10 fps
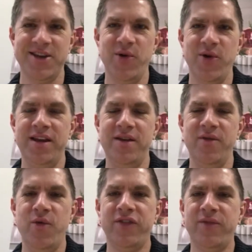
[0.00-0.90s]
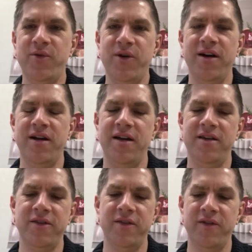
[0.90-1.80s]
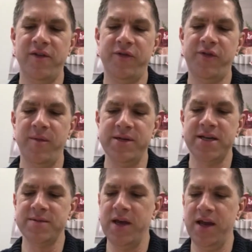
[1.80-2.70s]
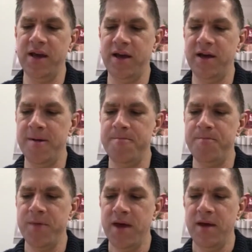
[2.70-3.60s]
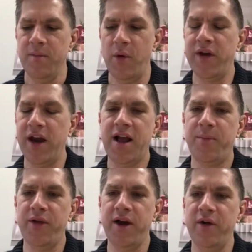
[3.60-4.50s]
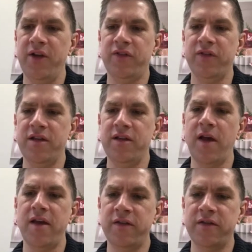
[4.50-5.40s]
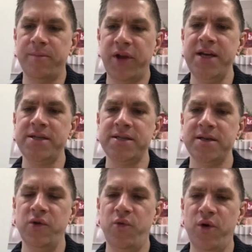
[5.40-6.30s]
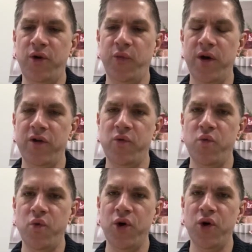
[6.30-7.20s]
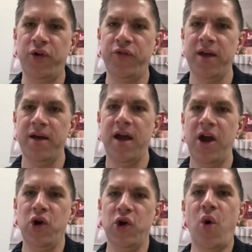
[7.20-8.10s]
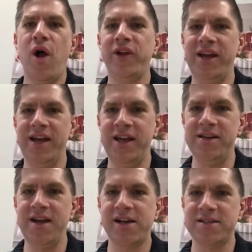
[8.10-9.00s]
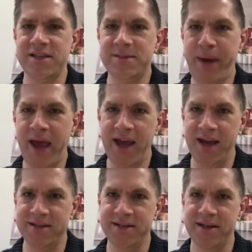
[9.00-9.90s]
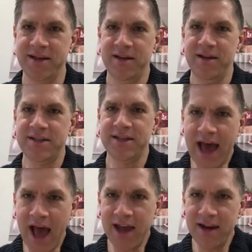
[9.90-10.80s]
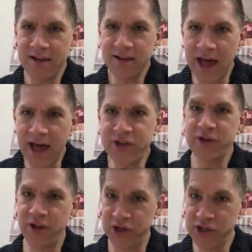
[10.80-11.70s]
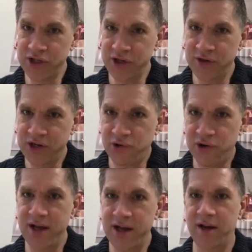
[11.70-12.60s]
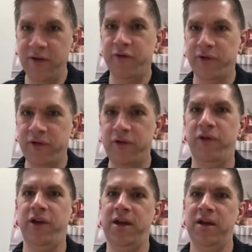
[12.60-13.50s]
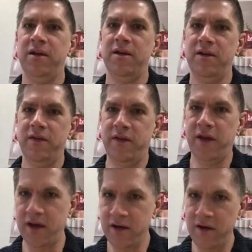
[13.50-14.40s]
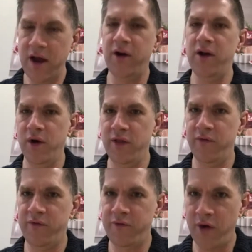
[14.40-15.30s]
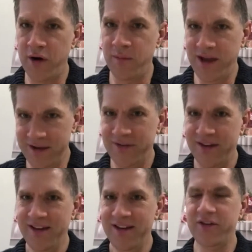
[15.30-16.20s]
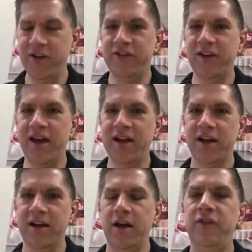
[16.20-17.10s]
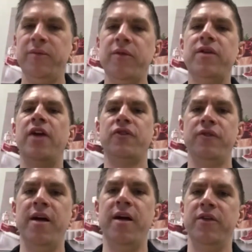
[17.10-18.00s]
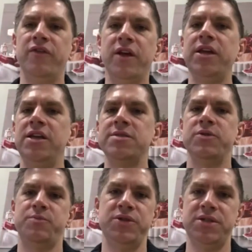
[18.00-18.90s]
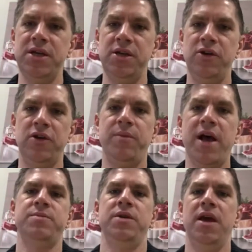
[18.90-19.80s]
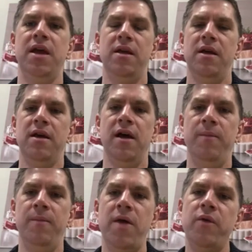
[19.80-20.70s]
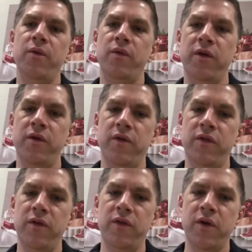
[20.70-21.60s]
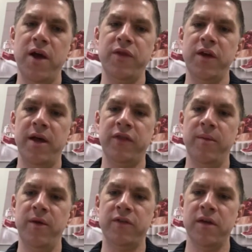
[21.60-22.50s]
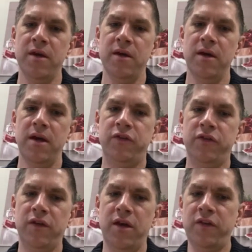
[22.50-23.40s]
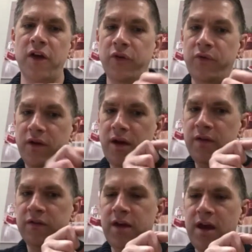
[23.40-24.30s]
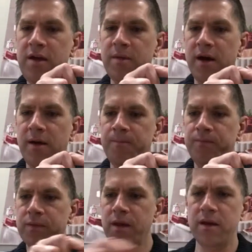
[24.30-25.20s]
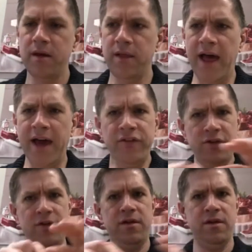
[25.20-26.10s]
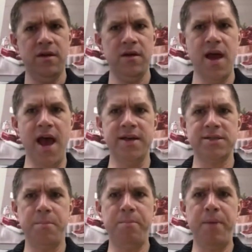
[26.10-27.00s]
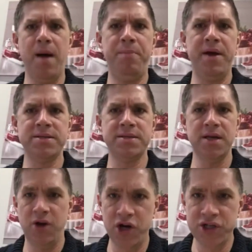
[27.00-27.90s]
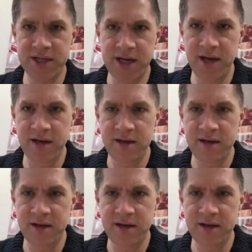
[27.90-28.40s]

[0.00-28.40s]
So in Westmore is a farm in Tasmania, but we got a couple there. It's the place in the world where the World Air Quality Index is pegged to that latitude and longitude coordinate of literally that area where the farm is. Wow. So it's like, in terms of natural environment, it's the cleanest, most pristine you can possibly get. And the great thing about them is it's also in the same latitude as the Pampas in Argentina.